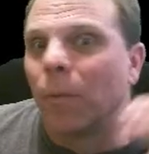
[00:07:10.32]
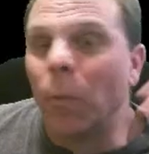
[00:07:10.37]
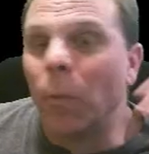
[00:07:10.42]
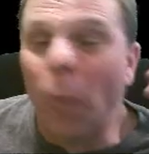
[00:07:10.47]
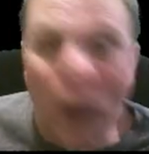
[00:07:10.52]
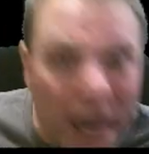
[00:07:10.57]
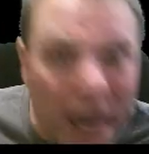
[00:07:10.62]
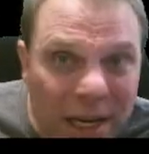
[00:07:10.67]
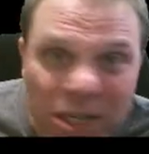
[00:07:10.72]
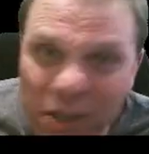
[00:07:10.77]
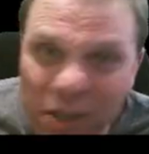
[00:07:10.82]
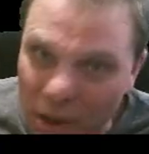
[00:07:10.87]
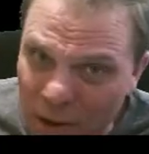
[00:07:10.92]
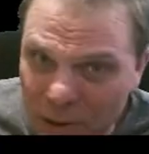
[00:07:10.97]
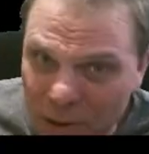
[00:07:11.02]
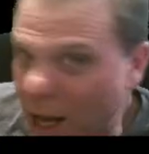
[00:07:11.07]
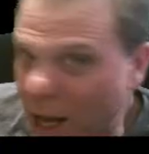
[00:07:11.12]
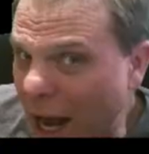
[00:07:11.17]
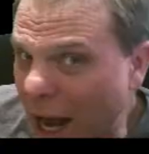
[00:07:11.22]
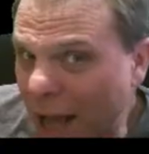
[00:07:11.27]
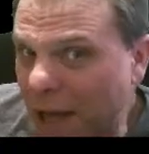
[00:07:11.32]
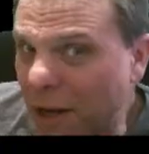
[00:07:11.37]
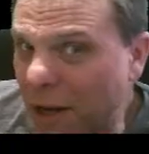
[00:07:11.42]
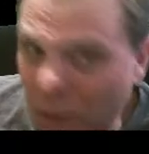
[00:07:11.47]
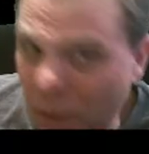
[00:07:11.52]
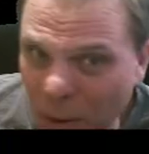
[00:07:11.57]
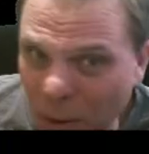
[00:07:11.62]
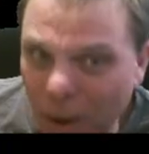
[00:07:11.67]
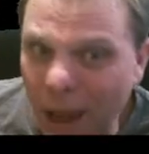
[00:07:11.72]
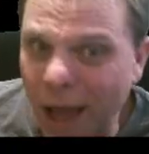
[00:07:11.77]
ratios that I could
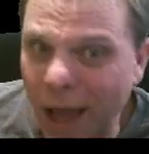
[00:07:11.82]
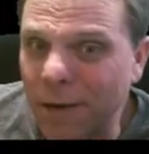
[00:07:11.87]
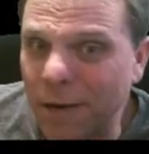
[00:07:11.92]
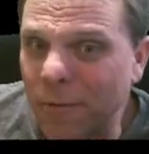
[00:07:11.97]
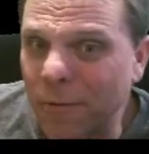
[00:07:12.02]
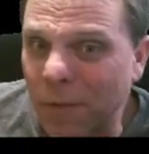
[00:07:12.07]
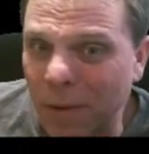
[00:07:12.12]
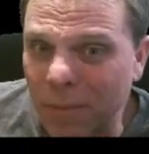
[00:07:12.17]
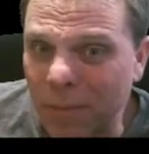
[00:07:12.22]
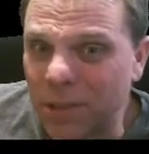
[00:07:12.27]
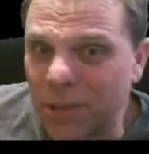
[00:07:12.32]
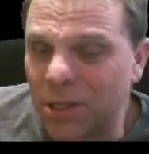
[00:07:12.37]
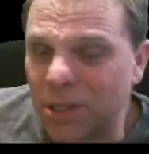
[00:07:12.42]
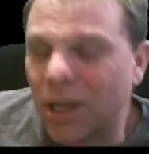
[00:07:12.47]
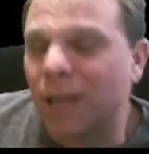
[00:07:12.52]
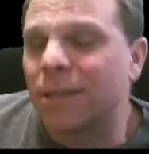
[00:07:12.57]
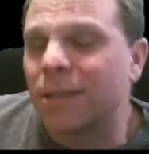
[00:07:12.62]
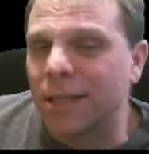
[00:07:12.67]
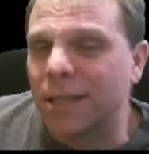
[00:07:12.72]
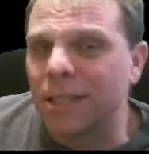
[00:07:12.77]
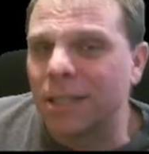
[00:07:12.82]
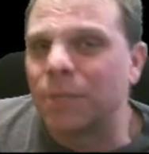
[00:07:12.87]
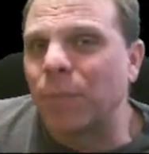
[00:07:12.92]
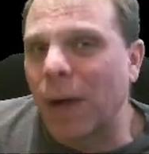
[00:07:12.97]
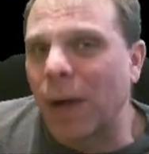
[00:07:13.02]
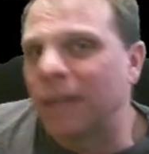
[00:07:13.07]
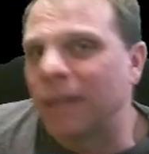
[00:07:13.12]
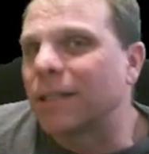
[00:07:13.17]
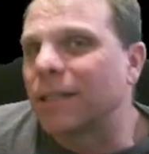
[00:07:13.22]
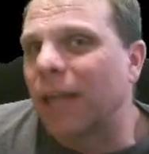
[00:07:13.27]
create from just this
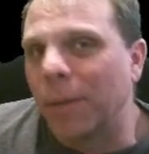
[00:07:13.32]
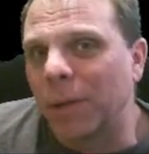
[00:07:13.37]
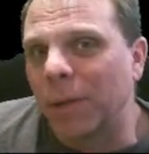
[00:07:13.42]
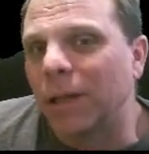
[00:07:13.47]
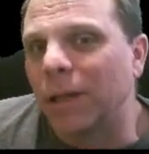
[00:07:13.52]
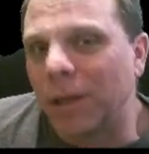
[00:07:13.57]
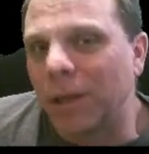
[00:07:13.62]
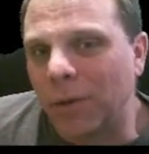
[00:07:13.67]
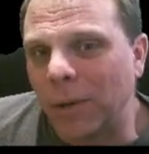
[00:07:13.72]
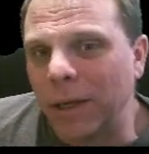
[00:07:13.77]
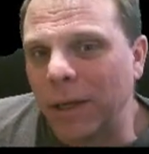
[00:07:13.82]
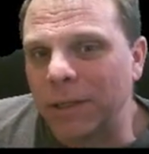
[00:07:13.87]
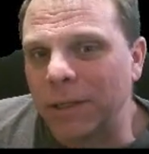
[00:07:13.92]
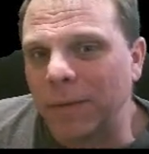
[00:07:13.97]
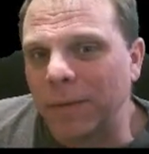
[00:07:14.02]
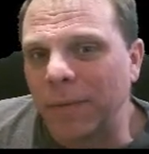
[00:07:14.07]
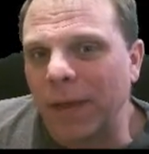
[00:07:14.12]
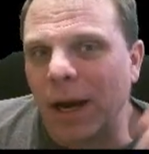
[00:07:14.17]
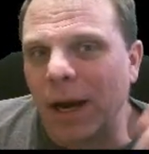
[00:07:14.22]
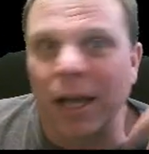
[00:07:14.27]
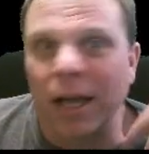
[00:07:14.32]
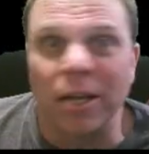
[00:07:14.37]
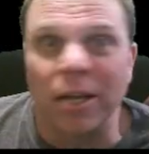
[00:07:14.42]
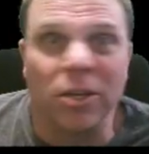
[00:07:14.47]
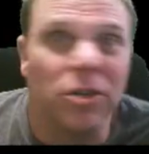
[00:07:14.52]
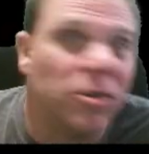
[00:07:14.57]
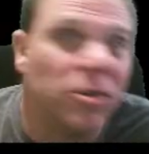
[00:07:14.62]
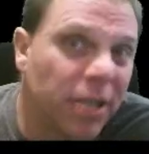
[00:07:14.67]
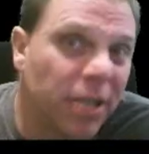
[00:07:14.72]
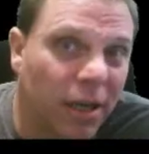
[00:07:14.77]
balanced chemical equation that I could
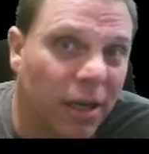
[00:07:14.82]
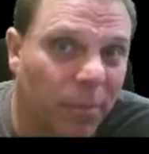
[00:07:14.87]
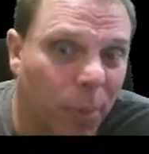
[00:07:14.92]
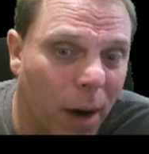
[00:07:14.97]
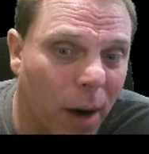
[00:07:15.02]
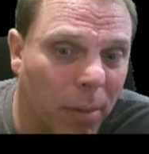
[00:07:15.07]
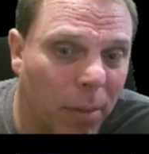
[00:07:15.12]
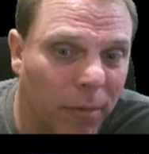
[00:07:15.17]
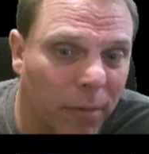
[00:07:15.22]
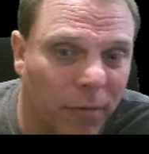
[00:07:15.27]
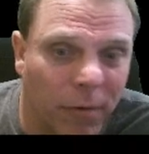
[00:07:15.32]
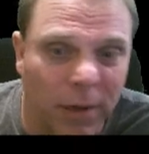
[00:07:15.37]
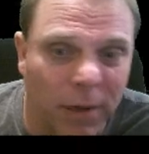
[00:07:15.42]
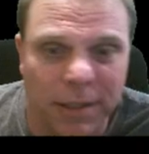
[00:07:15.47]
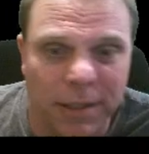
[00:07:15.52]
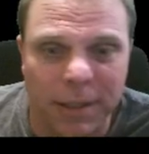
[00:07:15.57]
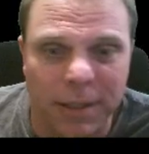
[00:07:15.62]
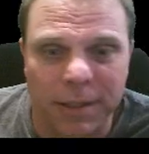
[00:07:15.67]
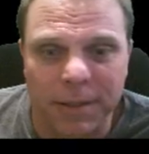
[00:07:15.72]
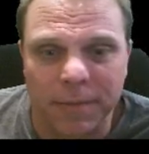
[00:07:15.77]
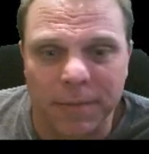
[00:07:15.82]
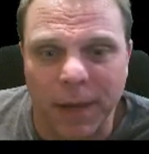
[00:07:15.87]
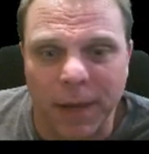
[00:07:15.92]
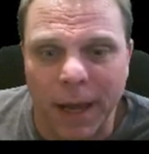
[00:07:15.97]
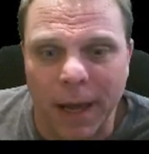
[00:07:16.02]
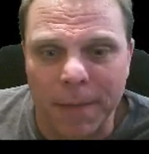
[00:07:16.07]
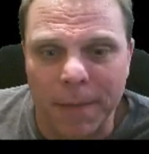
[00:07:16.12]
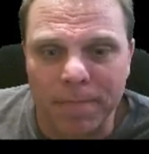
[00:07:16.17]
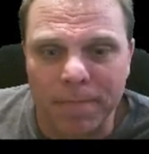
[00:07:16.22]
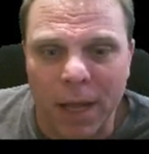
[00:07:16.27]
use in a problem, for instance,
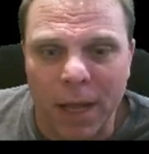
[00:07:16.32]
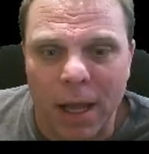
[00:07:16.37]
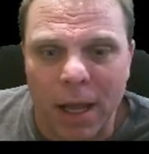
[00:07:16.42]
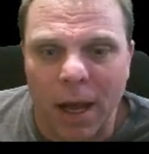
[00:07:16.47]
okay?